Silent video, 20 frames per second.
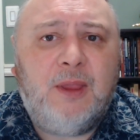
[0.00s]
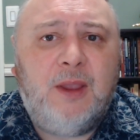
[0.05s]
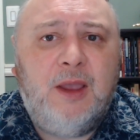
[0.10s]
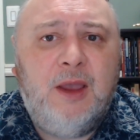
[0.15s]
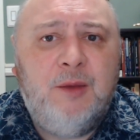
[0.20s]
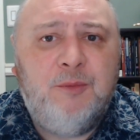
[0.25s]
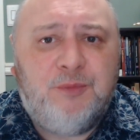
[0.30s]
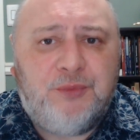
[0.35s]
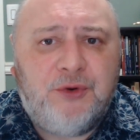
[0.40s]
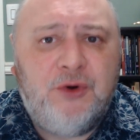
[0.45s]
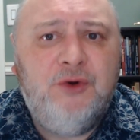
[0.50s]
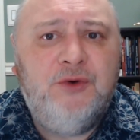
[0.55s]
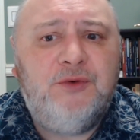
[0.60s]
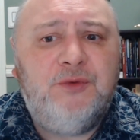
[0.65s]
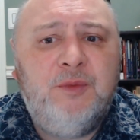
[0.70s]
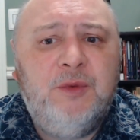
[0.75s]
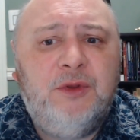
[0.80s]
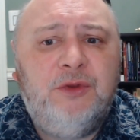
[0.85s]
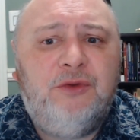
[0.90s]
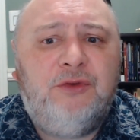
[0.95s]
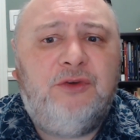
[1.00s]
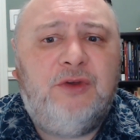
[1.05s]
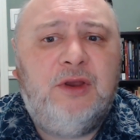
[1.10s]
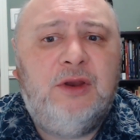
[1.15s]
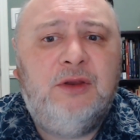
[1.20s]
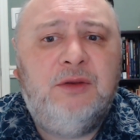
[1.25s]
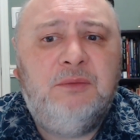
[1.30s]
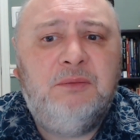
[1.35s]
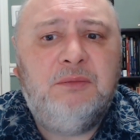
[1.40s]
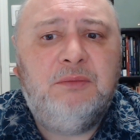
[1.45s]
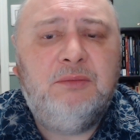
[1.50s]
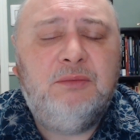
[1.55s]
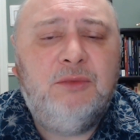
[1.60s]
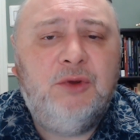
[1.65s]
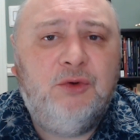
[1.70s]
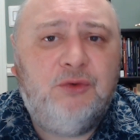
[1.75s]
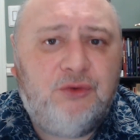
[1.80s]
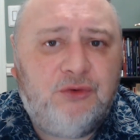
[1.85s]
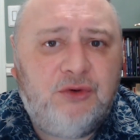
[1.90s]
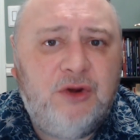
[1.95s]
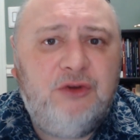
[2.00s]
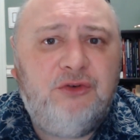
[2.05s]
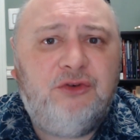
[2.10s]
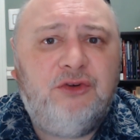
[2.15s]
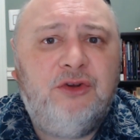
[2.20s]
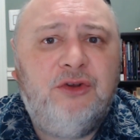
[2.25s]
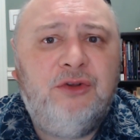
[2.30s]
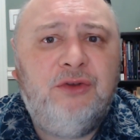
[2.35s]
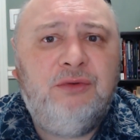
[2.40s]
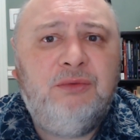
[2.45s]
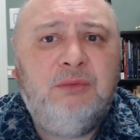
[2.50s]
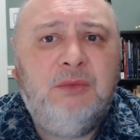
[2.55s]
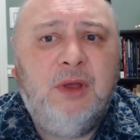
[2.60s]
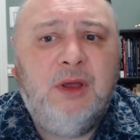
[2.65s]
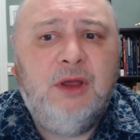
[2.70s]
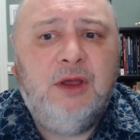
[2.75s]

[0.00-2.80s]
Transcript: improvements in nutrition,